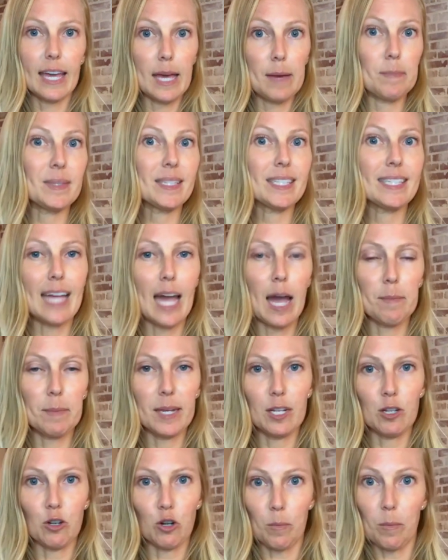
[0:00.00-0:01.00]

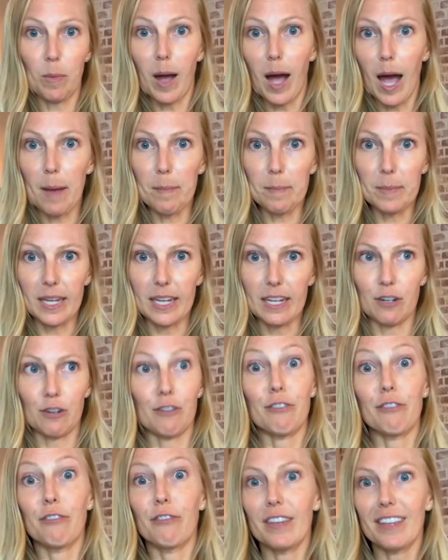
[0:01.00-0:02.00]
snapping or popping or
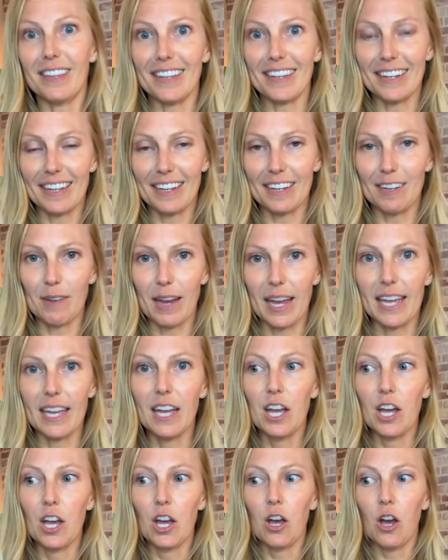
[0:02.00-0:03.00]
feeling it, right?
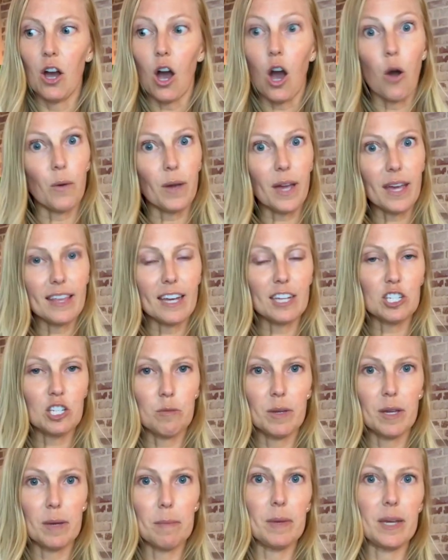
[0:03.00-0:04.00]
Okay, that should
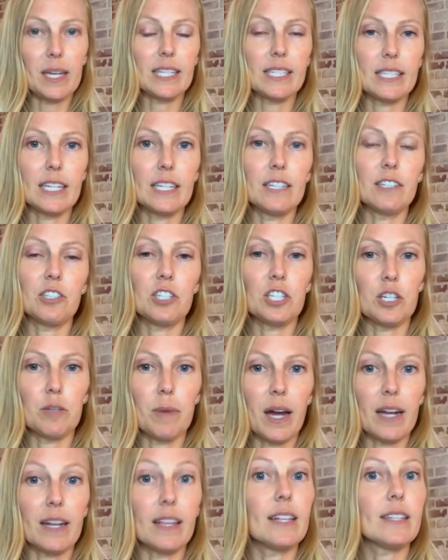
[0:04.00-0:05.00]
be a big signal to your
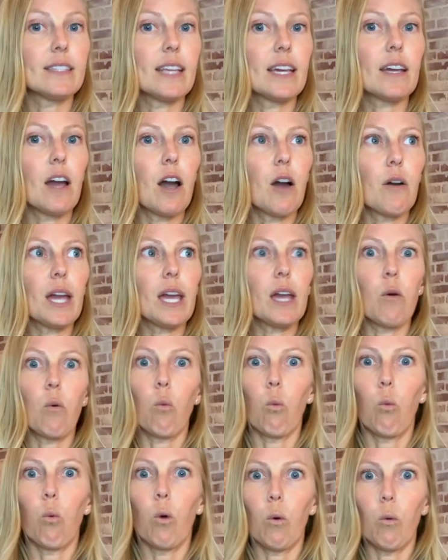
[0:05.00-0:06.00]
body that's like, okay,
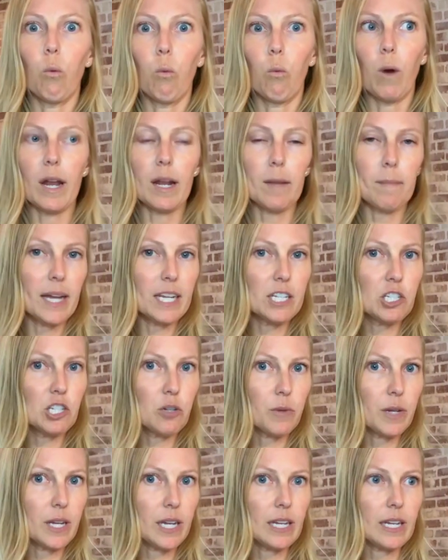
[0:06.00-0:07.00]
well, what am I
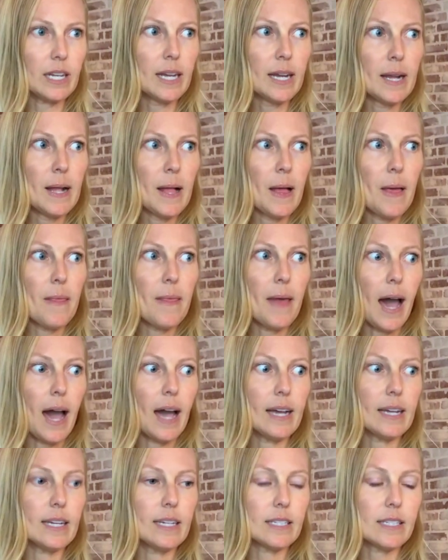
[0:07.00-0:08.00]
doing
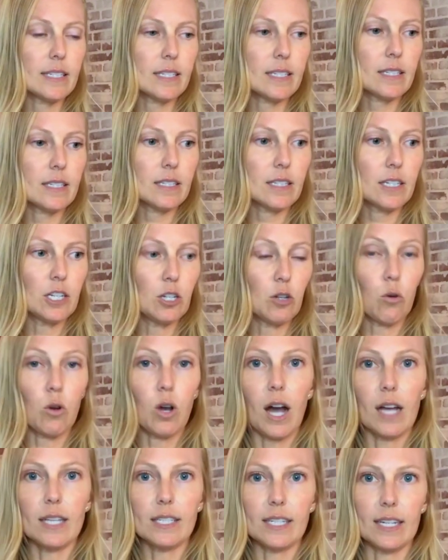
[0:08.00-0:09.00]
that is,
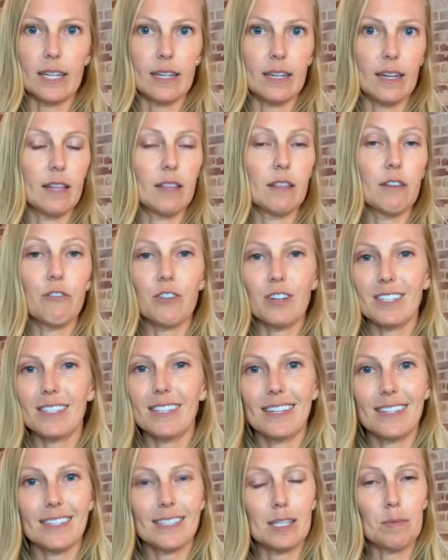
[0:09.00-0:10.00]
causing it? And the first
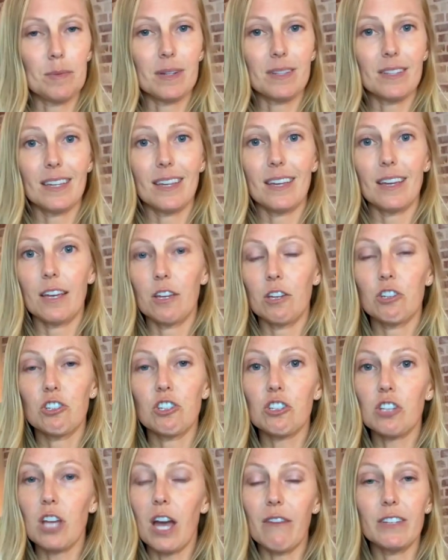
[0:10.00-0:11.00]
thing is typically you're
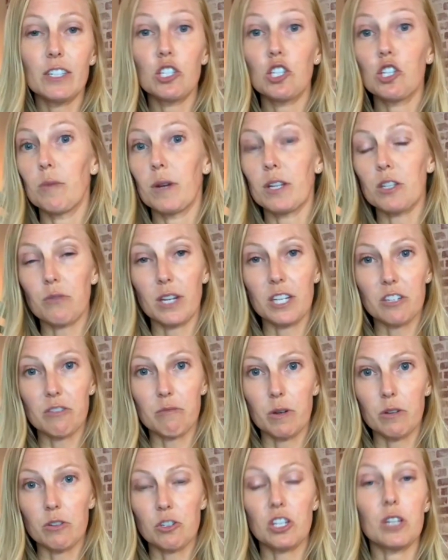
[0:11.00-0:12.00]
just having too much range of
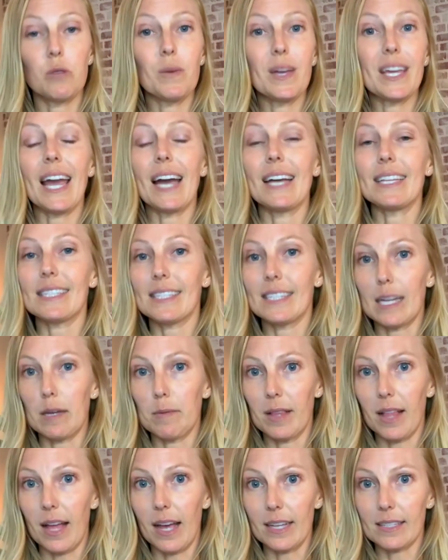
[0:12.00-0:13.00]
motion and we can't
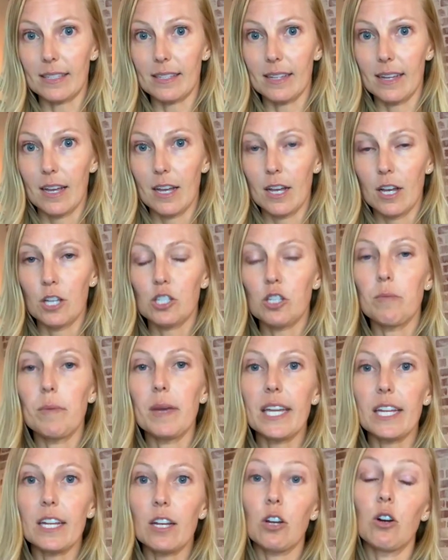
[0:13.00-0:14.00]
stabilize. So
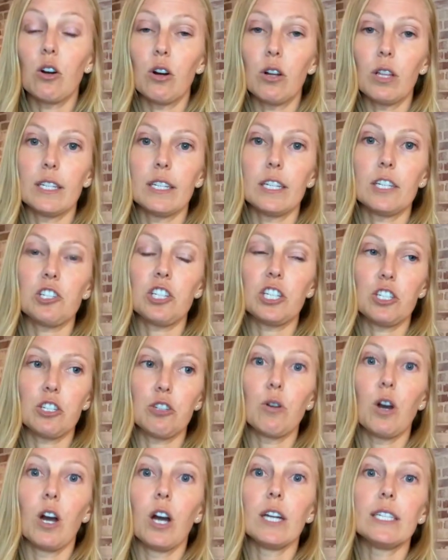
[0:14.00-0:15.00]
make it a goal initially to
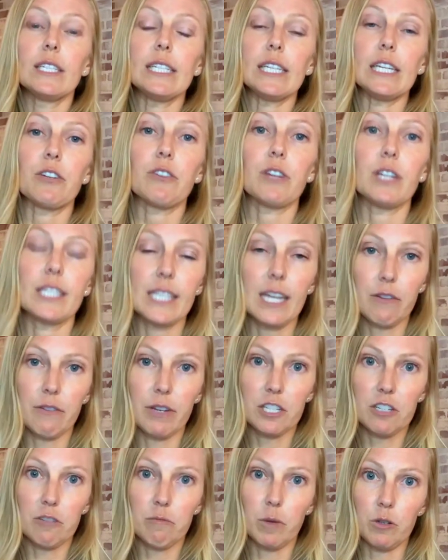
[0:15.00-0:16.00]
decrease that
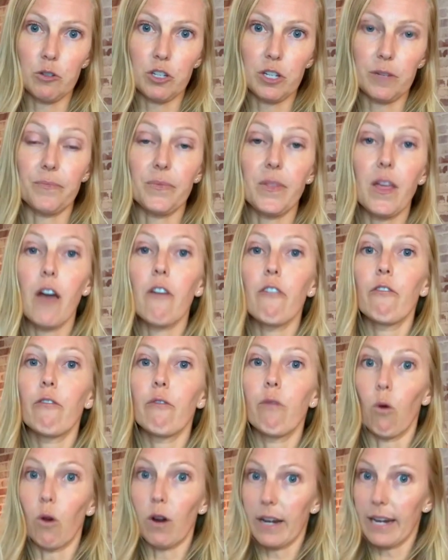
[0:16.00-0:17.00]
range of motion
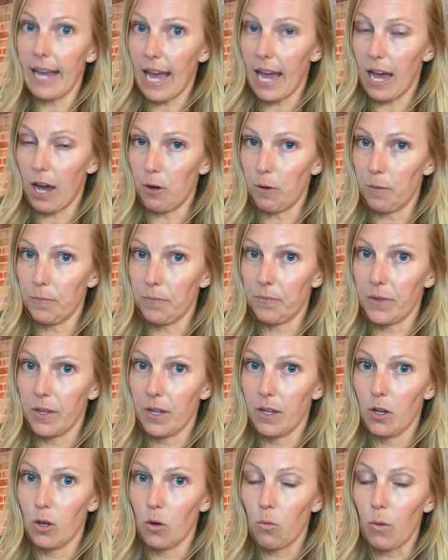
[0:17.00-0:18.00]
for now,
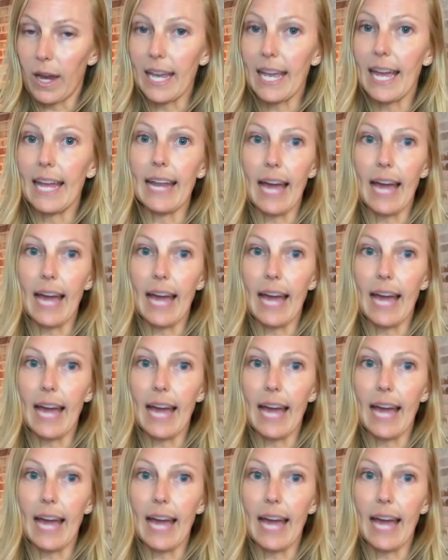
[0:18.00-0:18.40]
right? And